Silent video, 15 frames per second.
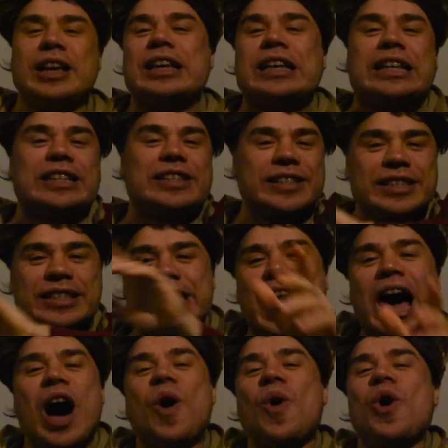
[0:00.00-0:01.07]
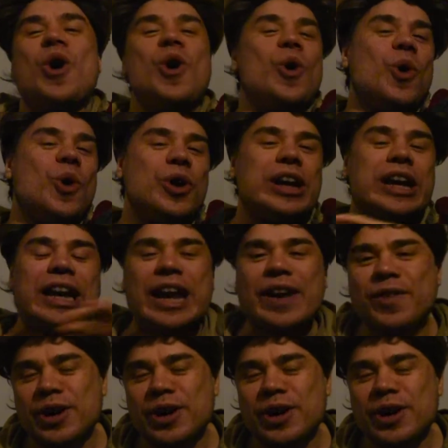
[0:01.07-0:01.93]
It's now or never.